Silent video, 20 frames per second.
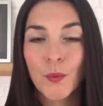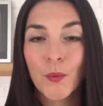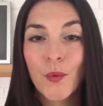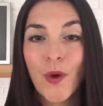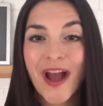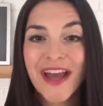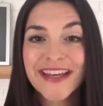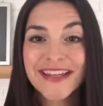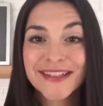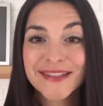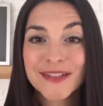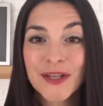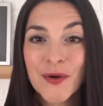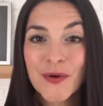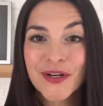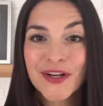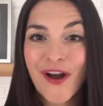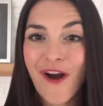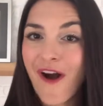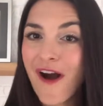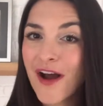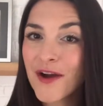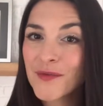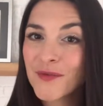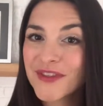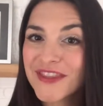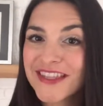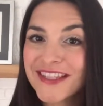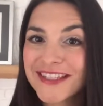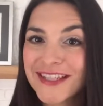What is going
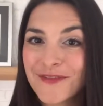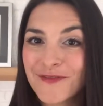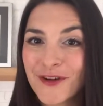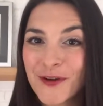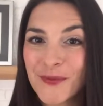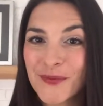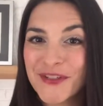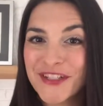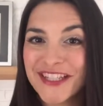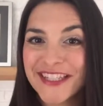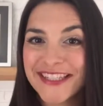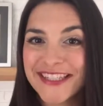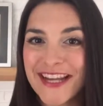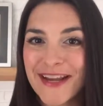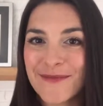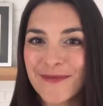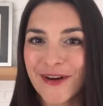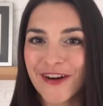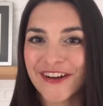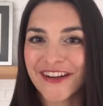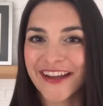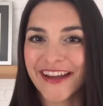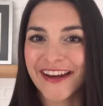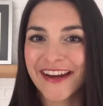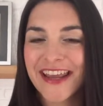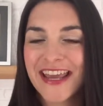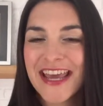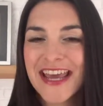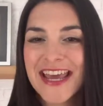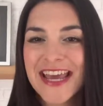on with the Denver real estate
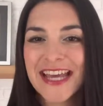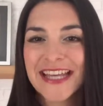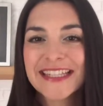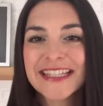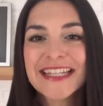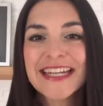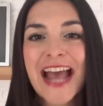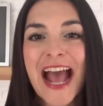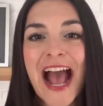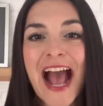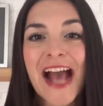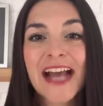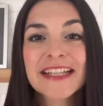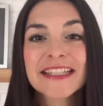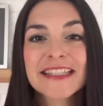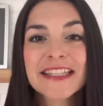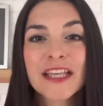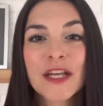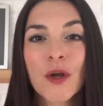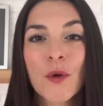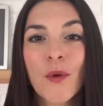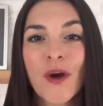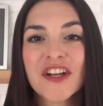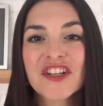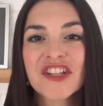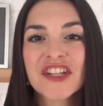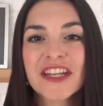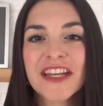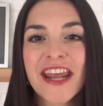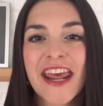market? It's an excellent
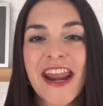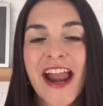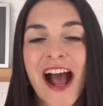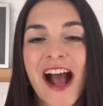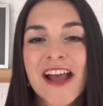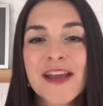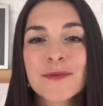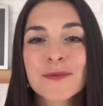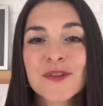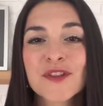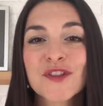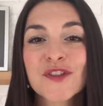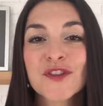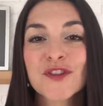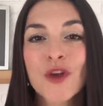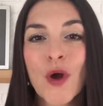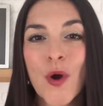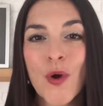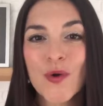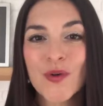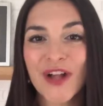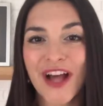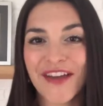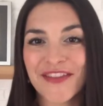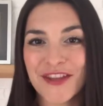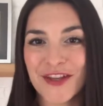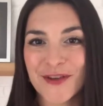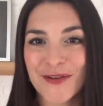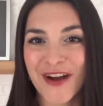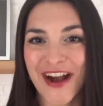question, and I am so
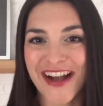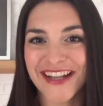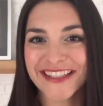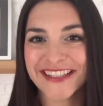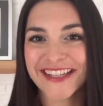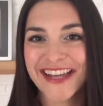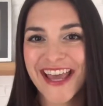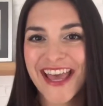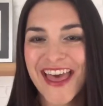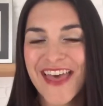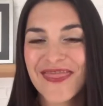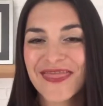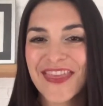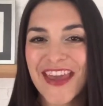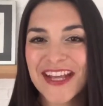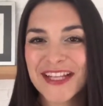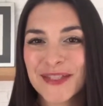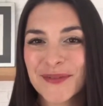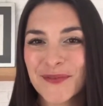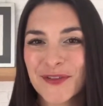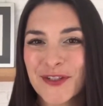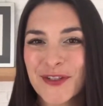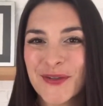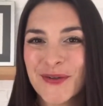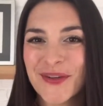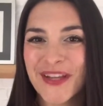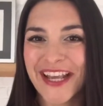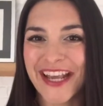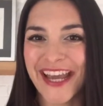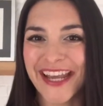glad that you asked. Thanks for
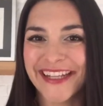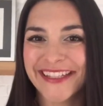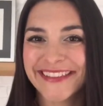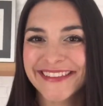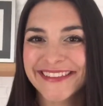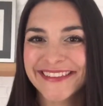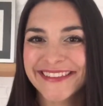tuning in.